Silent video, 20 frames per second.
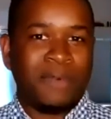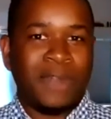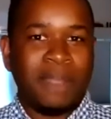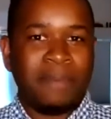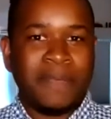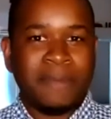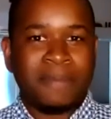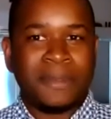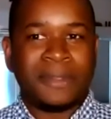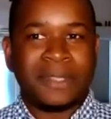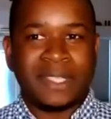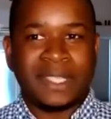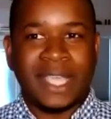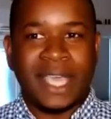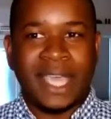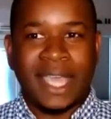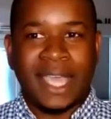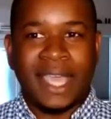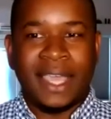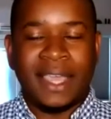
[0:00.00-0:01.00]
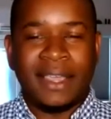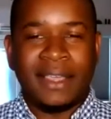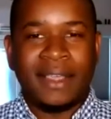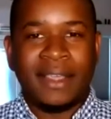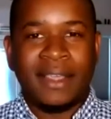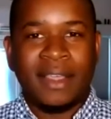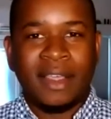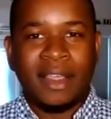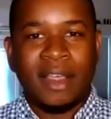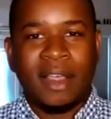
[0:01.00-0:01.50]
Where people say,
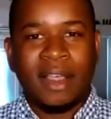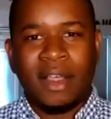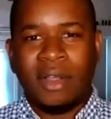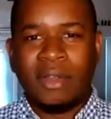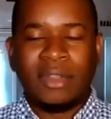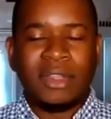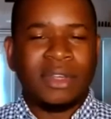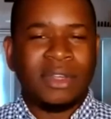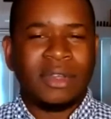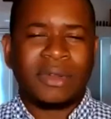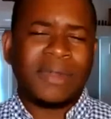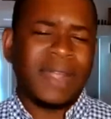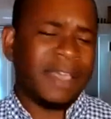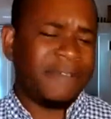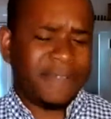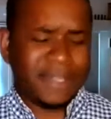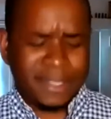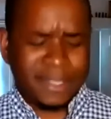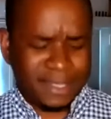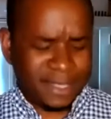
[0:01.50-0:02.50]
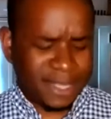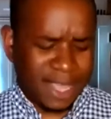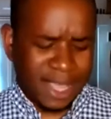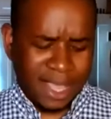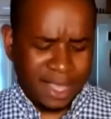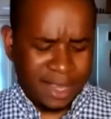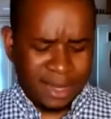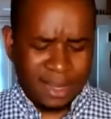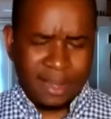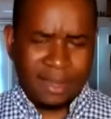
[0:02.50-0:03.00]
oh, you know, graphic
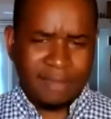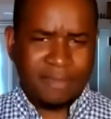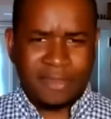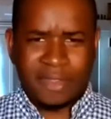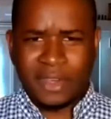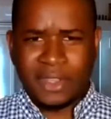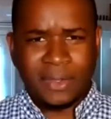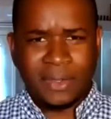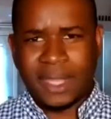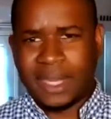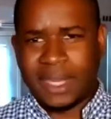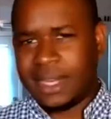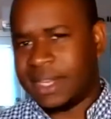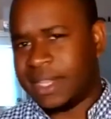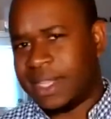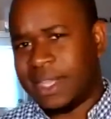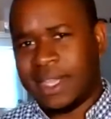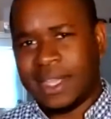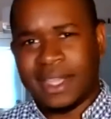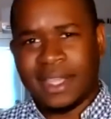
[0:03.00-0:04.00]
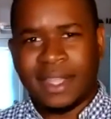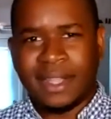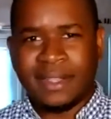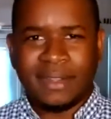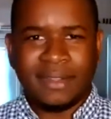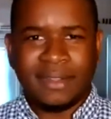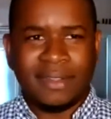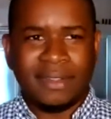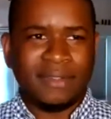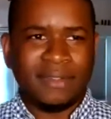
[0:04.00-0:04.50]
design and video editing
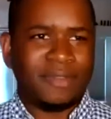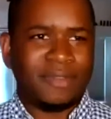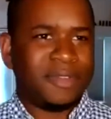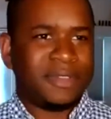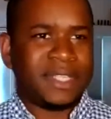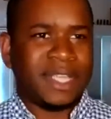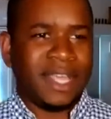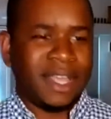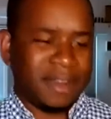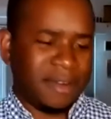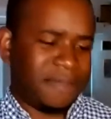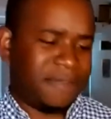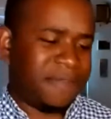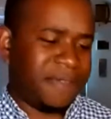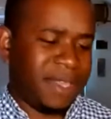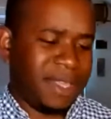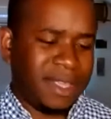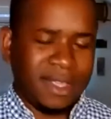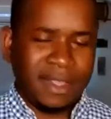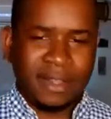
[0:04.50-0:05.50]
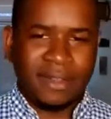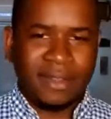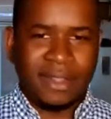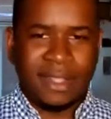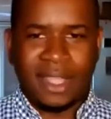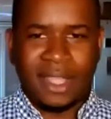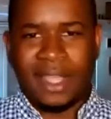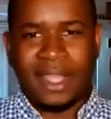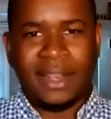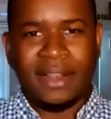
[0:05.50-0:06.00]
and photography
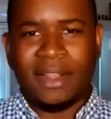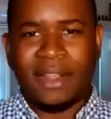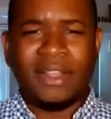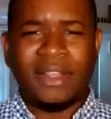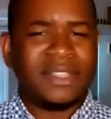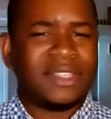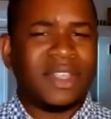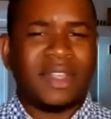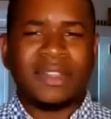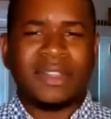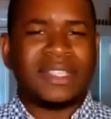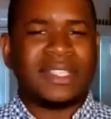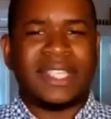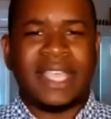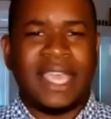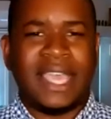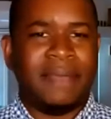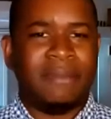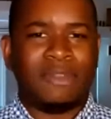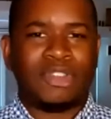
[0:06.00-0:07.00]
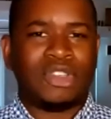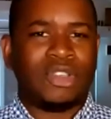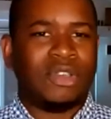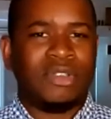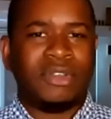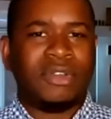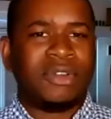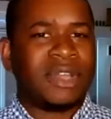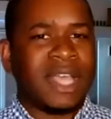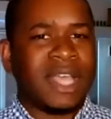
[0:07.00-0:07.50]
and all is all the same. So
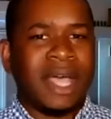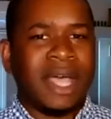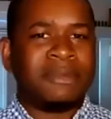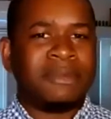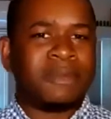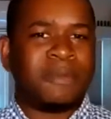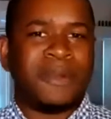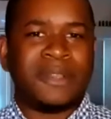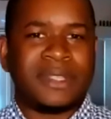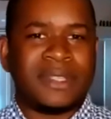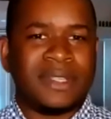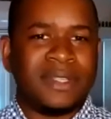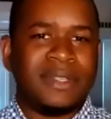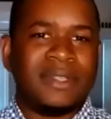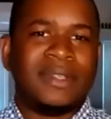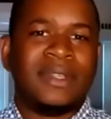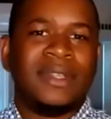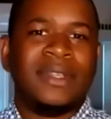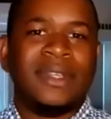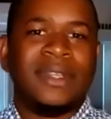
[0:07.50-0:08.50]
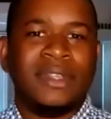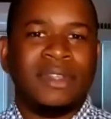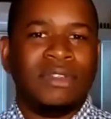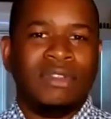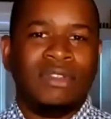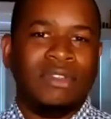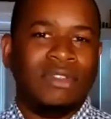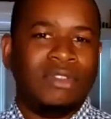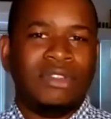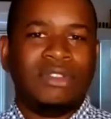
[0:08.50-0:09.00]
you're a comms person,
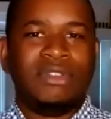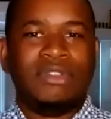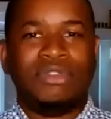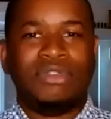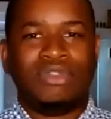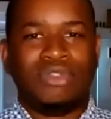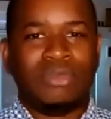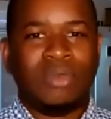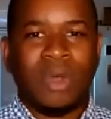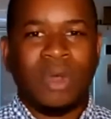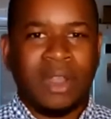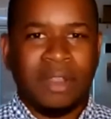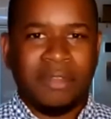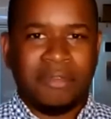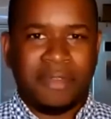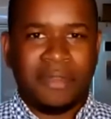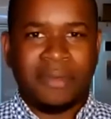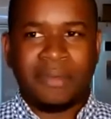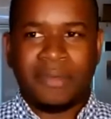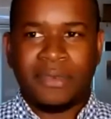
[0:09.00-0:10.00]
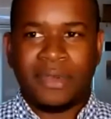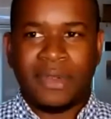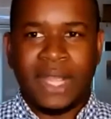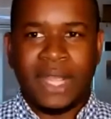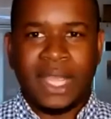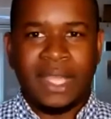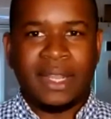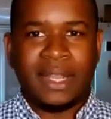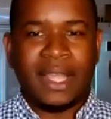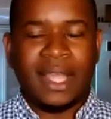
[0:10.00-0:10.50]
you do all of them,
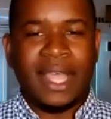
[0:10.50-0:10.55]
right?